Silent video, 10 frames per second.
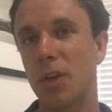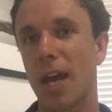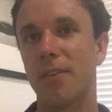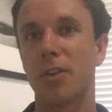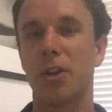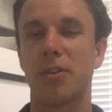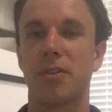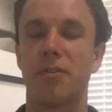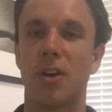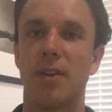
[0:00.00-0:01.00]
you haven't heard
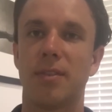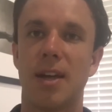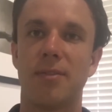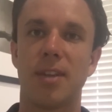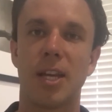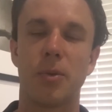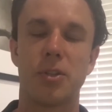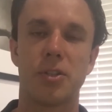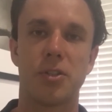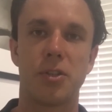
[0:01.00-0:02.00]
of the five love
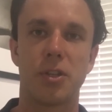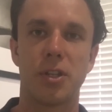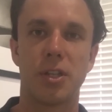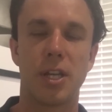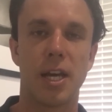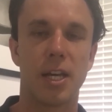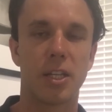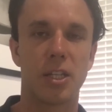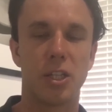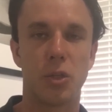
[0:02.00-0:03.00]
languages, you
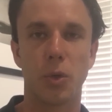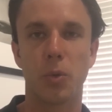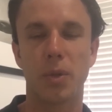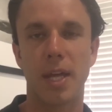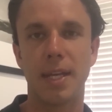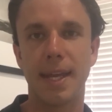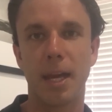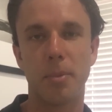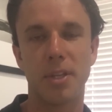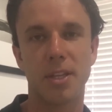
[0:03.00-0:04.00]
can Google that
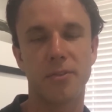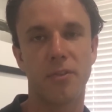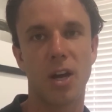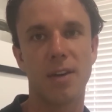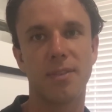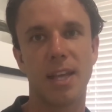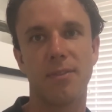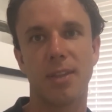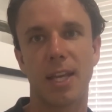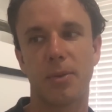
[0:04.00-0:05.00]
now. But there's five
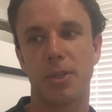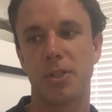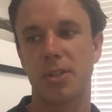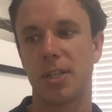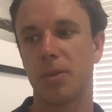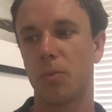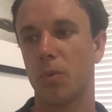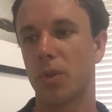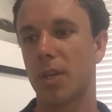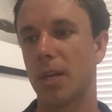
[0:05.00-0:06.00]
love languages,
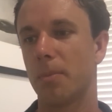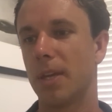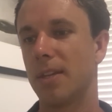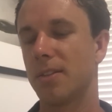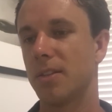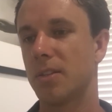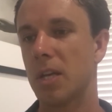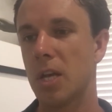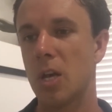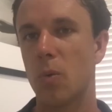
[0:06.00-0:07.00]
and what that means
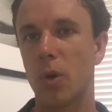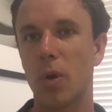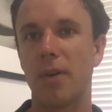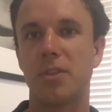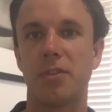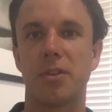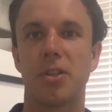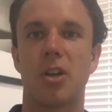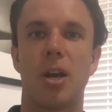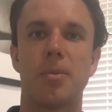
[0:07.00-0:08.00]
is we all have
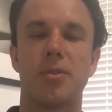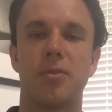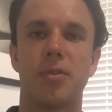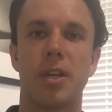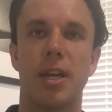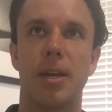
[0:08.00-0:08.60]
different types of